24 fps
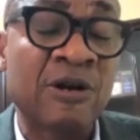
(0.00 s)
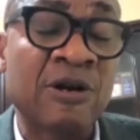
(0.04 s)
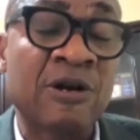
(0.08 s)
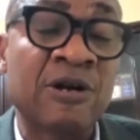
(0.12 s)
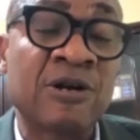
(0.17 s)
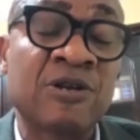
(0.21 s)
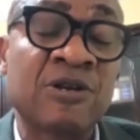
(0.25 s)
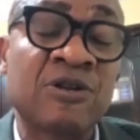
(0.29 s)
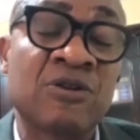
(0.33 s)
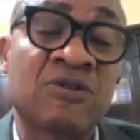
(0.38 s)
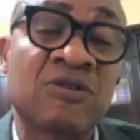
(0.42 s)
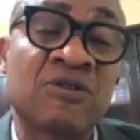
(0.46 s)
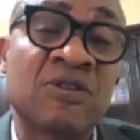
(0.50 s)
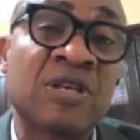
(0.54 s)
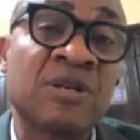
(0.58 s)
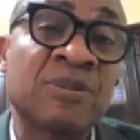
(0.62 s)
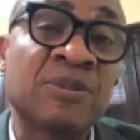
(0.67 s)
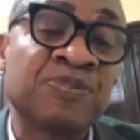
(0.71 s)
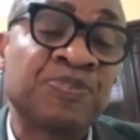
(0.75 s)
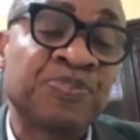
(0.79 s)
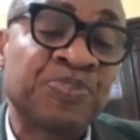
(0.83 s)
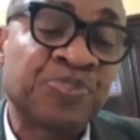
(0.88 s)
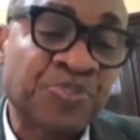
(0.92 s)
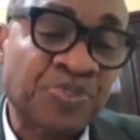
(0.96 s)
You
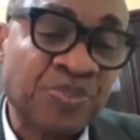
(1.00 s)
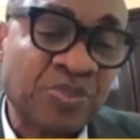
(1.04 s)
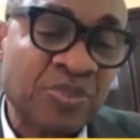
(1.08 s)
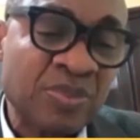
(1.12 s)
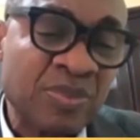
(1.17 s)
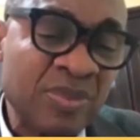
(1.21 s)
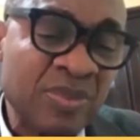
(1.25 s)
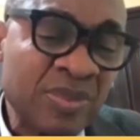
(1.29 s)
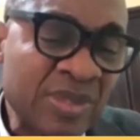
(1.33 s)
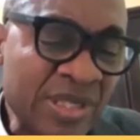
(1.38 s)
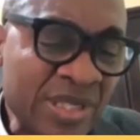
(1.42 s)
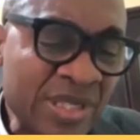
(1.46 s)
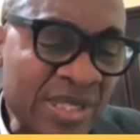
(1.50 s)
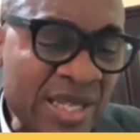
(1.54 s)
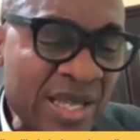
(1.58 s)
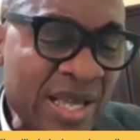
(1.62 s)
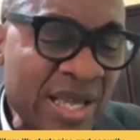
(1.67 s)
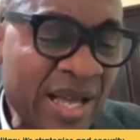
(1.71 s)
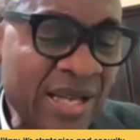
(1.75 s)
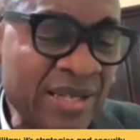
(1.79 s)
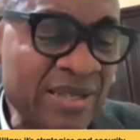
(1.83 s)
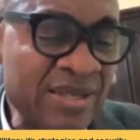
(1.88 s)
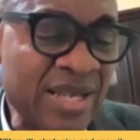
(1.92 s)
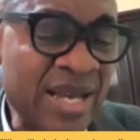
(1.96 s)
see,
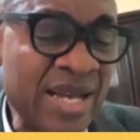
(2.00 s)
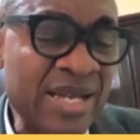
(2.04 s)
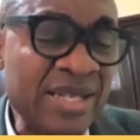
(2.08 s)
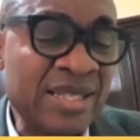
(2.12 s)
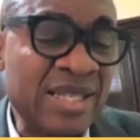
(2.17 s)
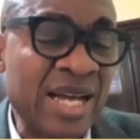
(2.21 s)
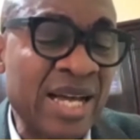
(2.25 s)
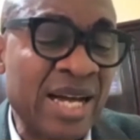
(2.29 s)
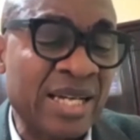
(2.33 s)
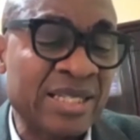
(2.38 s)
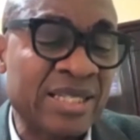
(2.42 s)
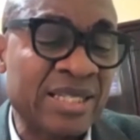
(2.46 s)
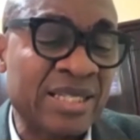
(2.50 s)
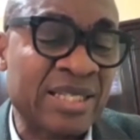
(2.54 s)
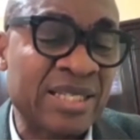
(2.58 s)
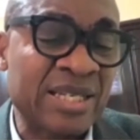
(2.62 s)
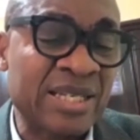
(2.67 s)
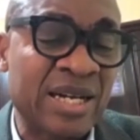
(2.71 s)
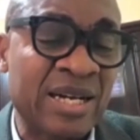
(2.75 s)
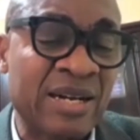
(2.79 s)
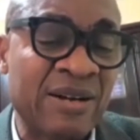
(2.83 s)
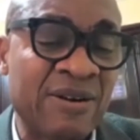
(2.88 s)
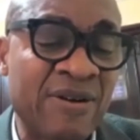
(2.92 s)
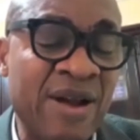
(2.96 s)
aside that,
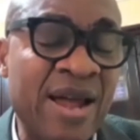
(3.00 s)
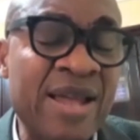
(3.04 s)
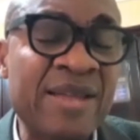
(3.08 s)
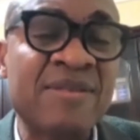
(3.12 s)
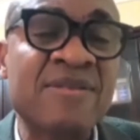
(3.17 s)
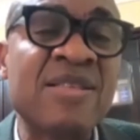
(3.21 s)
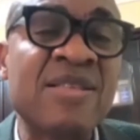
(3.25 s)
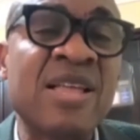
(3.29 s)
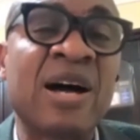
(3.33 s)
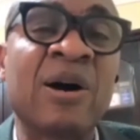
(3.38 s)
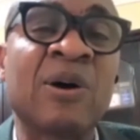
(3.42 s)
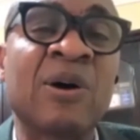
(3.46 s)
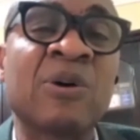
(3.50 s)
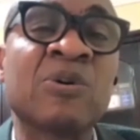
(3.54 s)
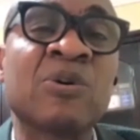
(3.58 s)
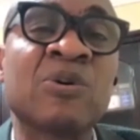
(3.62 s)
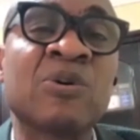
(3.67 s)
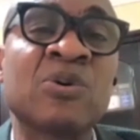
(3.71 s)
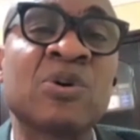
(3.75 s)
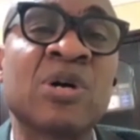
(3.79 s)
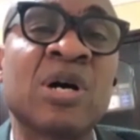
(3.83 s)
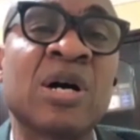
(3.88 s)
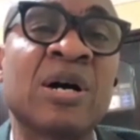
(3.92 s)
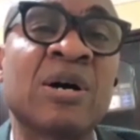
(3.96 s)
right now
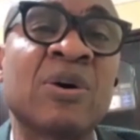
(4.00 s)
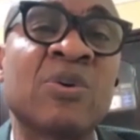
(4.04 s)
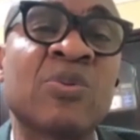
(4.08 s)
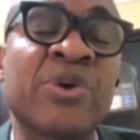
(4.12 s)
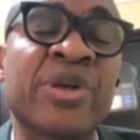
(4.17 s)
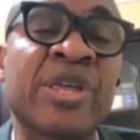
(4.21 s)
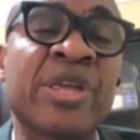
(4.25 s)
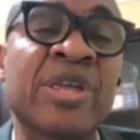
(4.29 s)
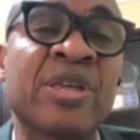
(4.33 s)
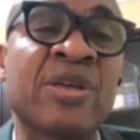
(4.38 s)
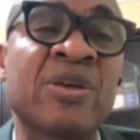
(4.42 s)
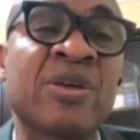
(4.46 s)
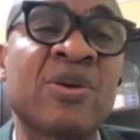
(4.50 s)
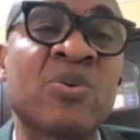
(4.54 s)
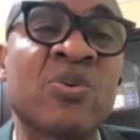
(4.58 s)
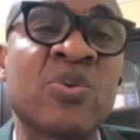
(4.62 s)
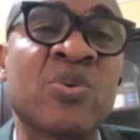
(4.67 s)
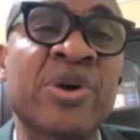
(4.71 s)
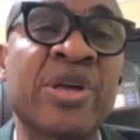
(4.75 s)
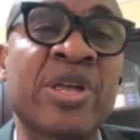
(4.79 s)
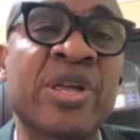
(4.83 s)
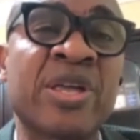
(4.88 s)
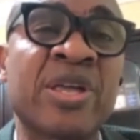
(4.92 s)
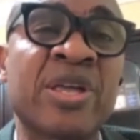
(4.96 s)

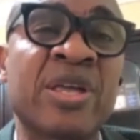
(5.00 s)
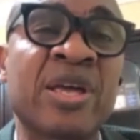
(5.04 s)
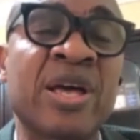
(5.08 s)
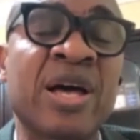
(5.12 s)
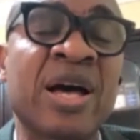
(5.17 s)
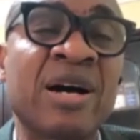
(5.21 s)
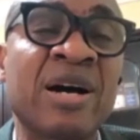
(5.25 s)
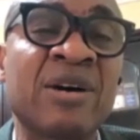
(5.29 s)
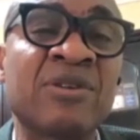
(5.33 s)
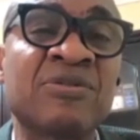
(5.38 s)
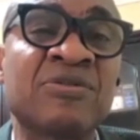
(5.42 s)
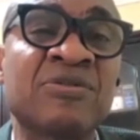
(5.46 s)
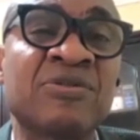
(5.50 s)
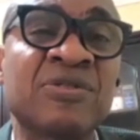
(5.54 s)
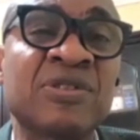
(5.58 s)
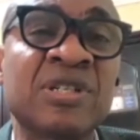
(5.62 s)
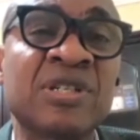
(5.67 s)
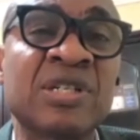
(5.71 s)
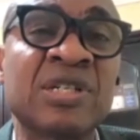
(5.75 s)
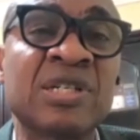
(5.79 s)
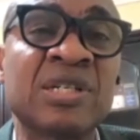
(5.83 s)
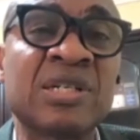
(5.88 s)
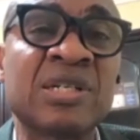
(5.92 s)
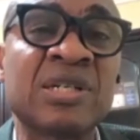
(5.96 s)
we have
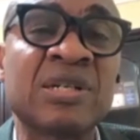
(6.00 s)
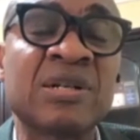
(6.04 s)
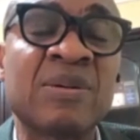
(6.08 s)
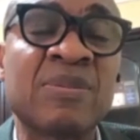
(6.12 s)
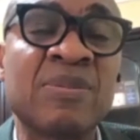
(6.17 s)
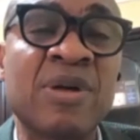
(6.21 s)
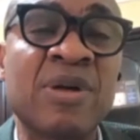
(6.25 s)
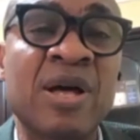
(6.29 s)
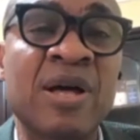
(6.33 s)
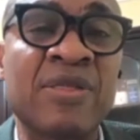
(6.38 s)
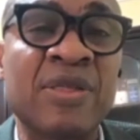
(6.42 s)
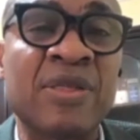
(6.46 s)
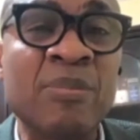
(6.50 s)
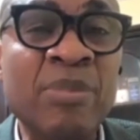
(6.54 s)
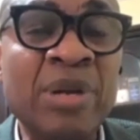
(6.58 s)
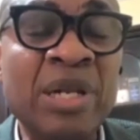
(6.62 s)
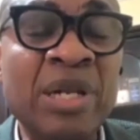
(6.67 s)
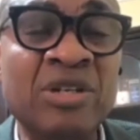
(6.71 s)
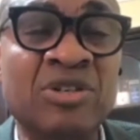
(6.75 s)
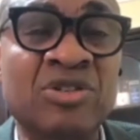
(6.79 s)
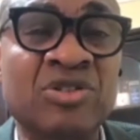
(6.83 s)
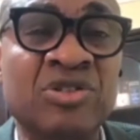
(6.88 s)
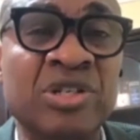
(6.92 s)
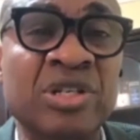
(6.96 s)
the
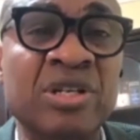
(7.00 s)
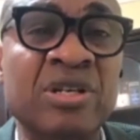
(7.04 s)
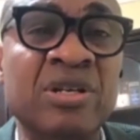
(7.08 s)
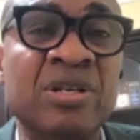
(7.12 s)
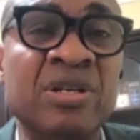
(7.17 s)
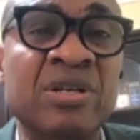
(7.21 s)
military,